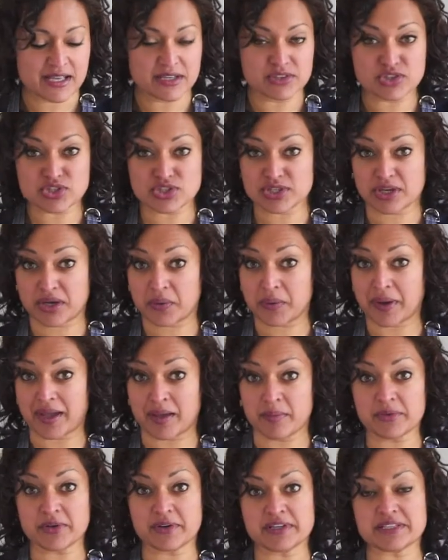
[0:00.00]
So
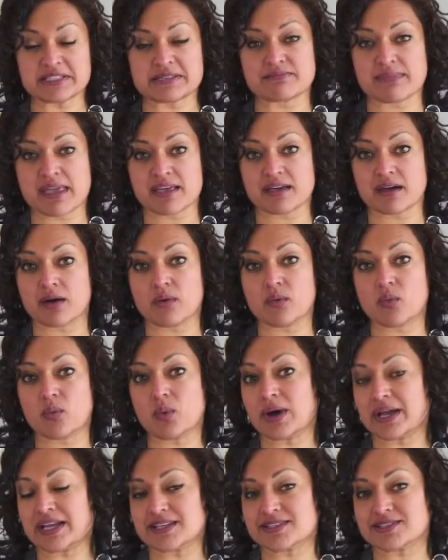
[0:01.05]
I'm going to make a
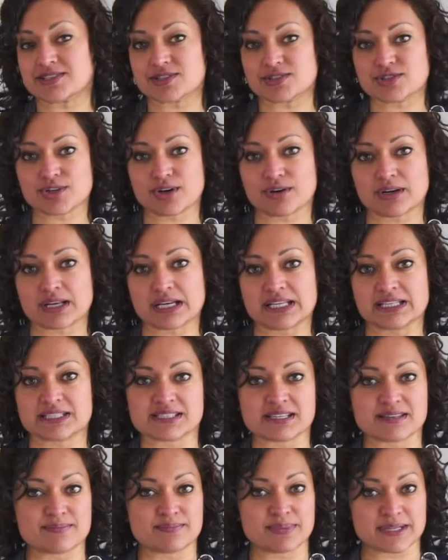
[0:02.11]
white
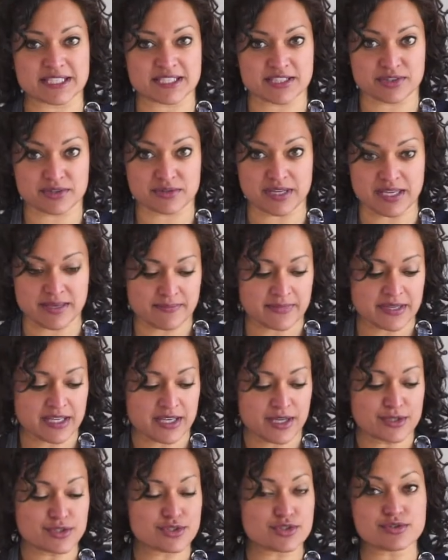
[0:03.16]
chocolate buttercream.
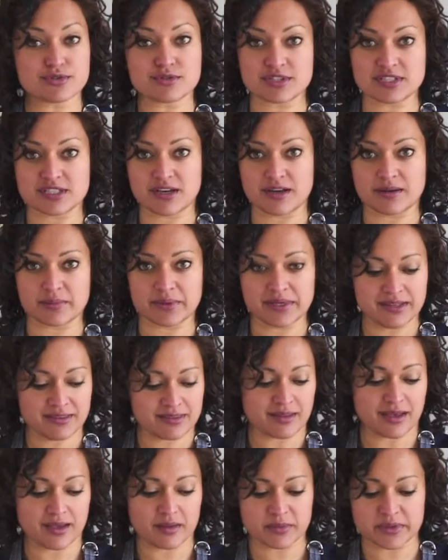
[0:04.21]
To start with,
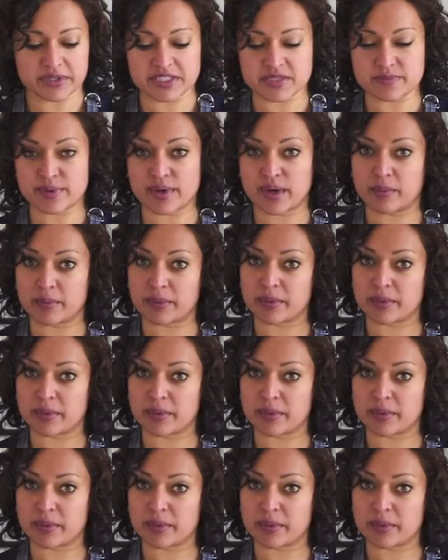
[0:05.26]
I'm going to pop